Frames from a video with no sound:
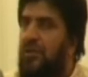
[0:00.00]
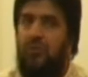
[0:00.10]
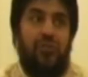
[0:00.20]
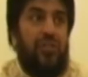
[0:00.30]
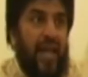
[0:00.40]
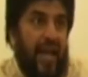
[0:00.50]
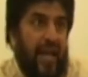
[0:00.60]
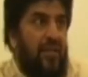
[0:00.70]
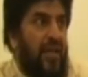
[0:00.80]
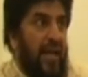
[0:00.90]
to
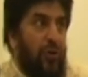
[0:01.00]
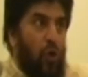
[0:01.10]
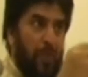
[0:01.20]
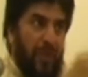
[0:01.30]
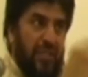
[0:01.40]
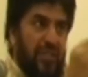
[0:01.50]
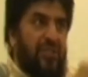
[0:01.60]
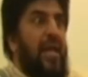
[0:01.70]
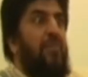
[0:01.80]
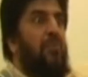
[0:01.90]
take and copy the
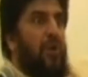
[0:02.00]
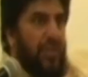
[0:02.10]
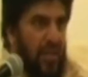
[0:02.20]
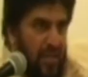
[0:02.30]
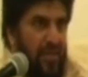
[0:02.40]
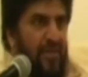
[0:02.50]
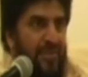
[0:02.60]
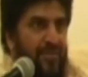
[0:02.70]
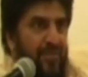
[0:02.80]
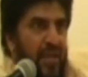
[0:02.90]
same model
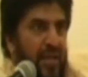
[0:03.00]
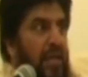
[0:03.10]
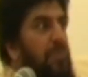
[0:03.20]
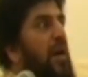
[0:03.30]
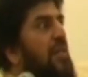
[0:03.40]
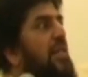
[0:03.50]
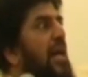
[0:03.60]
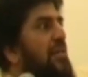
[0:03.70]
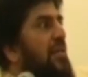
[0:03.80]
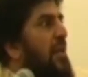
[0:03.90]
in Baghdad,